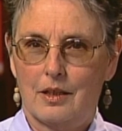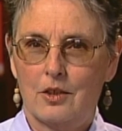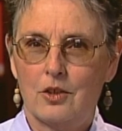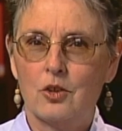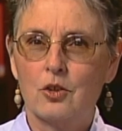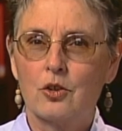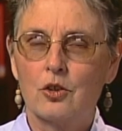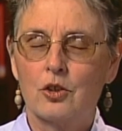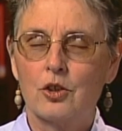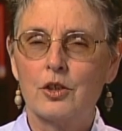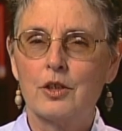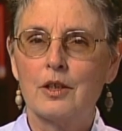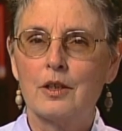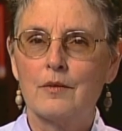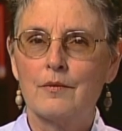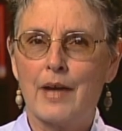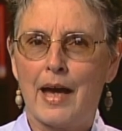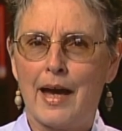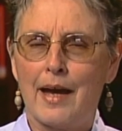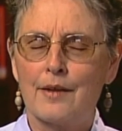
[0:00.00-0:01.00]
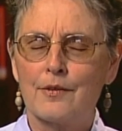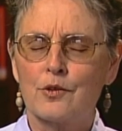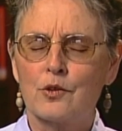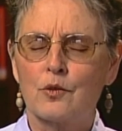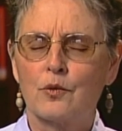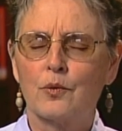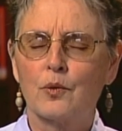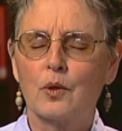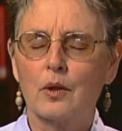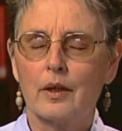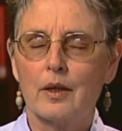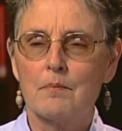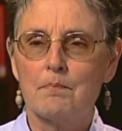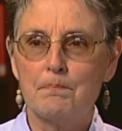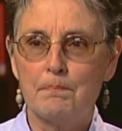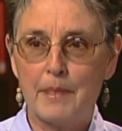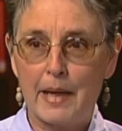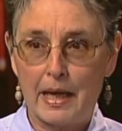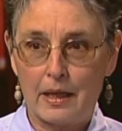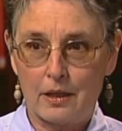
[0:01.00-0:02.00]
you couldn't have asked for a
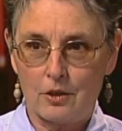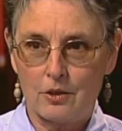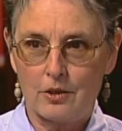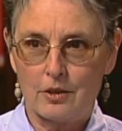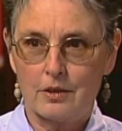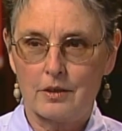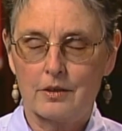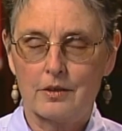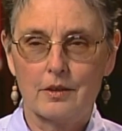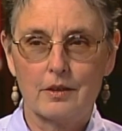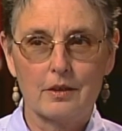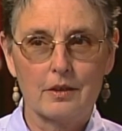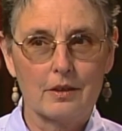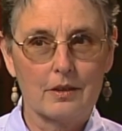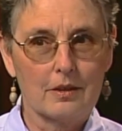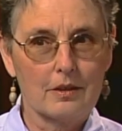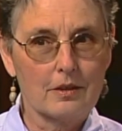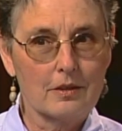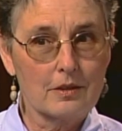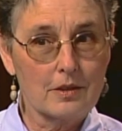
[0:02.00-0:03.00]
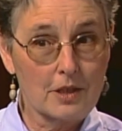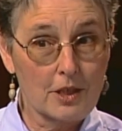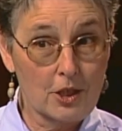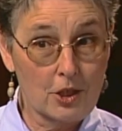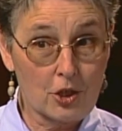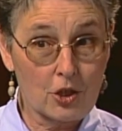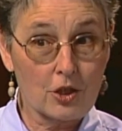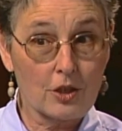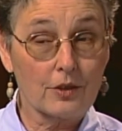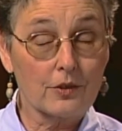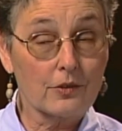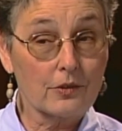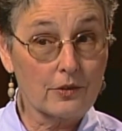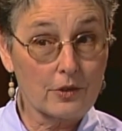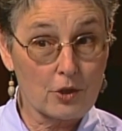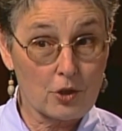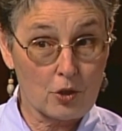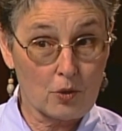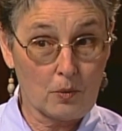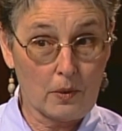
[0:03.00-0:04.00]
better teaching
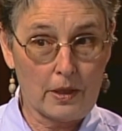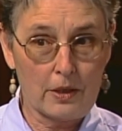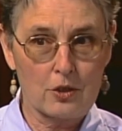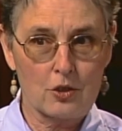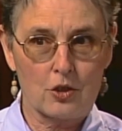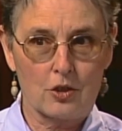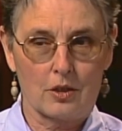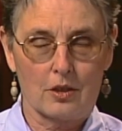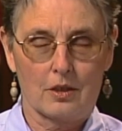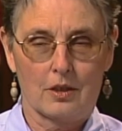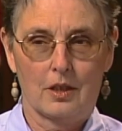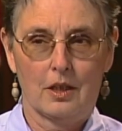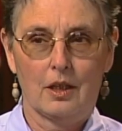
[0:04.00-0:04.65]
situation